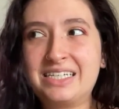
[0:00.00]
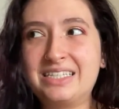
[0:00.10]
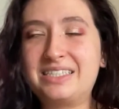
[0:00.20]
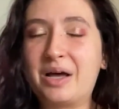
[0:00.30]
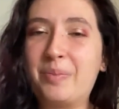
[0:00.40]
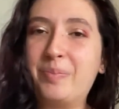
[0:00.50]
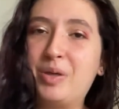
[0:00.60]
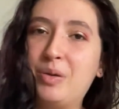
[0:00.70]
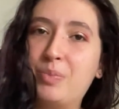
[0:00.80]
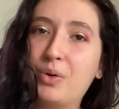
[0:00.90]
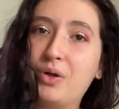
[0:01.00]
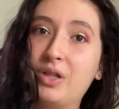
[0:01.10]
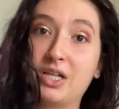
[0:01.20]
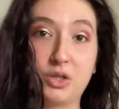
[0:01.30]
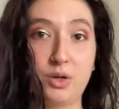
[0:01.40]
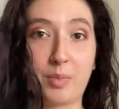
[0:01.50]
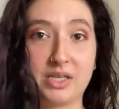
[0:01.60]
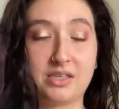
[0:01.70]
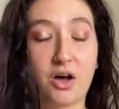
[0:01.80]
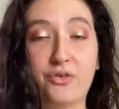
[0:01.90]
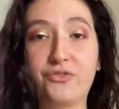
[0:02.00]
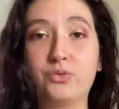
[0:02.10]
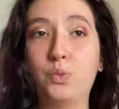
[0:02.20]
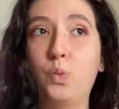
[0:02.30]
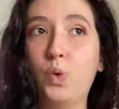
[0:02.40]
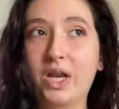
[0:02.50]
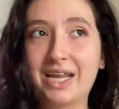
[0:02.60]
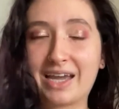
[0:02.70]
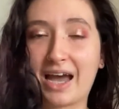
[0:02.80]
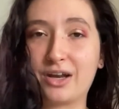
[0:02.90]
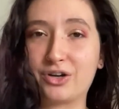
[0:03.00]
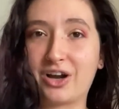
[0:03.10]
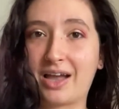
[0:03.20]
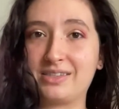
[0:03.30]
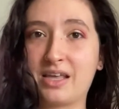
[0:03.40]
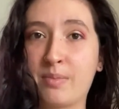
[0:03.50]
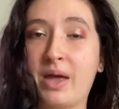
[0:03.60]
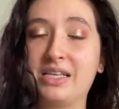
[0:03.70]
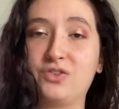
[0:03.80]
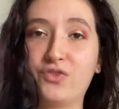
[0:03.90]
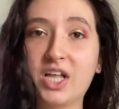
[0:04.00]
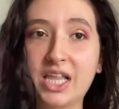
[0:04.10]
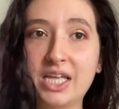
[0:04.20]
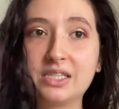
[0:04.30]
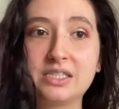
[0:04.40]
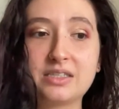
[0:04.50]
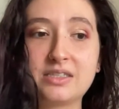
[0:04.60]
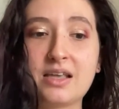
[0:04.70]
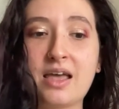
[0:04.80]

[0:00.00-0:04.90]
some people, including myself, wouldn't categorize them as villains.